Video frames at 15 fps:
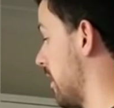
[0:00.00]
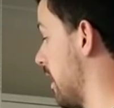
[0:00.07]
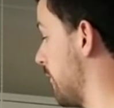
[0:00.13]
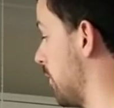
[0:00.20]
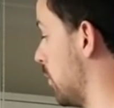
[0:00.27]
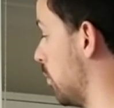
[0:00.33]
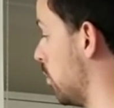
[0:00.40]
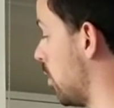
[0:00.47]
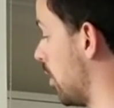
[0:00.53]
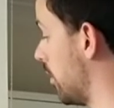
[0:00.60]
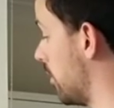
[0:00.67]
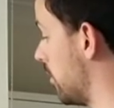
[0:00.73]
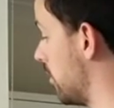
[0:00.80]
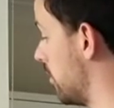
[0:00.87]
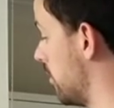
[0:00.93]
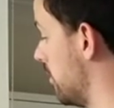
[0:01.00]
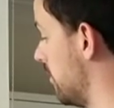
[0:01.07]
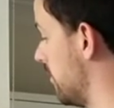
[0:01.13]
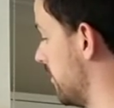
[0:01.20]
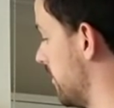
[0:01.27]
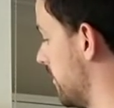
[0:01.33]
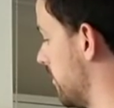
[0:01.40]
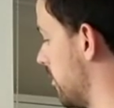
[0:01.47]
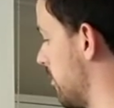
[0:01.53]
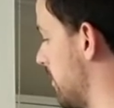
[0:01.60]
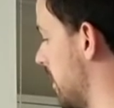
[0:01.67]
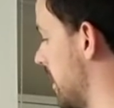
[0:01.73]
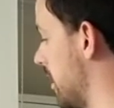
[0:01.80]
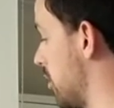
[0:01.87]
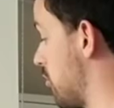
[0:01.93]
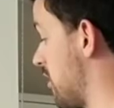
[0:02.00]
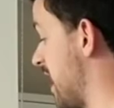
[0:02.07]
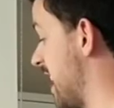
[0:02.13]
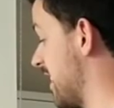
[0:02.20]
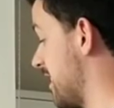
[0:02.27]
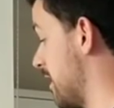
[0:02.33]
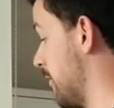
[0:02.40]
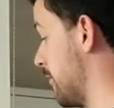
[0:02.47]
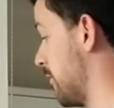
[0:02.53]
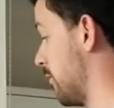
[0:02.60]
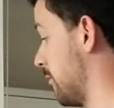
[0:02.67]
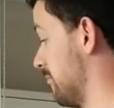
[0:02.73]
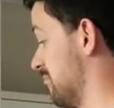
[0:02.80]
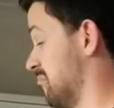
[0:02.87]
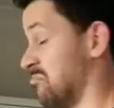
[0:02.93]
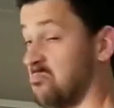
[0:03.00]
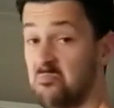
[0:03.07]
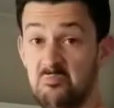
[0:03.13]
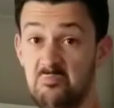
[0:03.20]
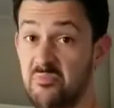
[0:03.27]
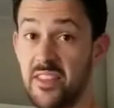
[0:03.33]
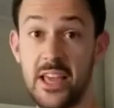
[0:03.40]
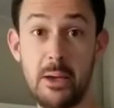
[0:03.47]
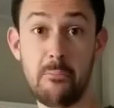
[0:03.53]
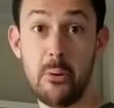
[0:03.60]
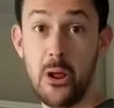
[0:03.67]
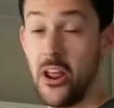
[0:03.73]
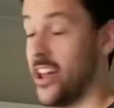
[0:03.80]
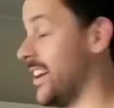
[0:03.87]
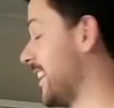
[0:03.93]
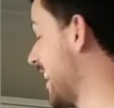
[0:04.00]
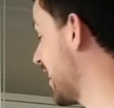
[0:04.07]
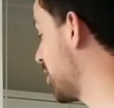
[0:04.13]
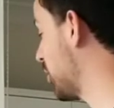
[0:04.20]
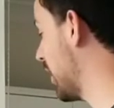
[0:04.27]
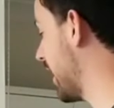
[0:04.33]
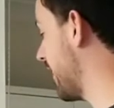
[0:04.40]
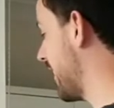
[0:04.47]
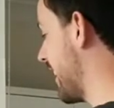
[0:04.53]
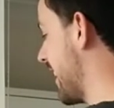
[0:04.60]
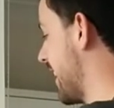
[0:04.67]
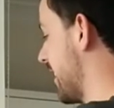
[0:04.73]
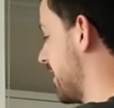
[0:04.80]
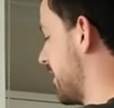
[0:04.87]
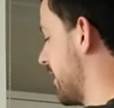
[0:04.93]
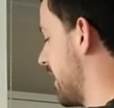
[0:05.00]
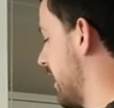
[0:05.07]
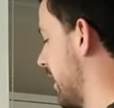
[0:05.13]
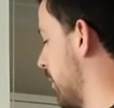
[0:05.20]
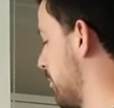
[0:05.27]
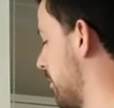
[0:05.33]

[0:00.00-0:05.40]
If you want to be creative, you can put it at an angle like that, it's entirely